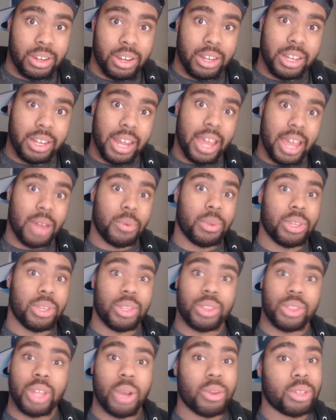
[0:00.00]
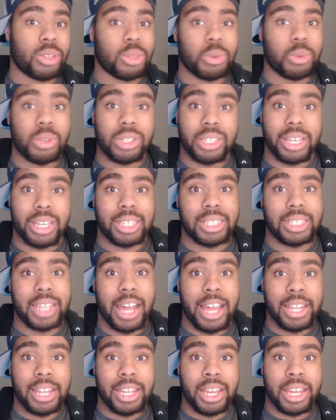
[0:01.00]
Now, when you throw it towards that
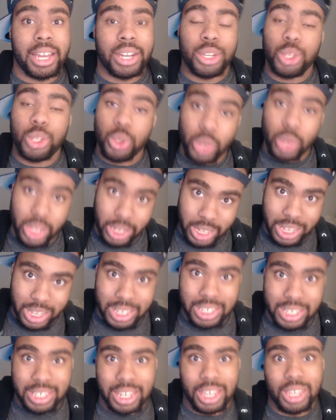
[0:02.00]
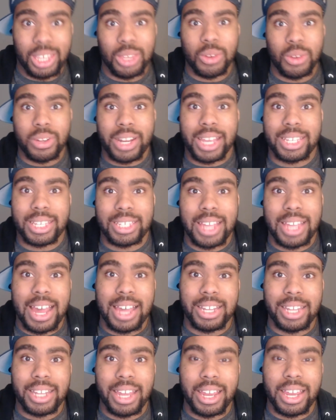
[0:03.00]
sideline, you can get sticky on that
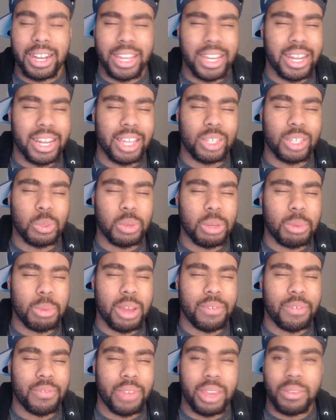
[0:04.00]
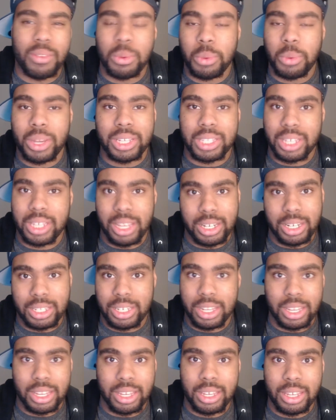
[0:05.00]
sideline. And that's one of my favorite ways to get
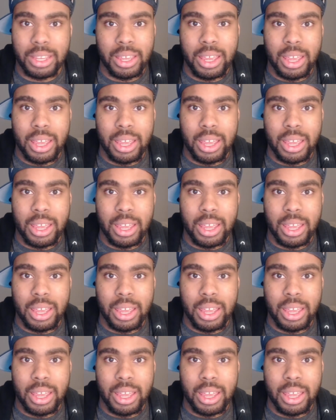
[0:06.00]
sticky.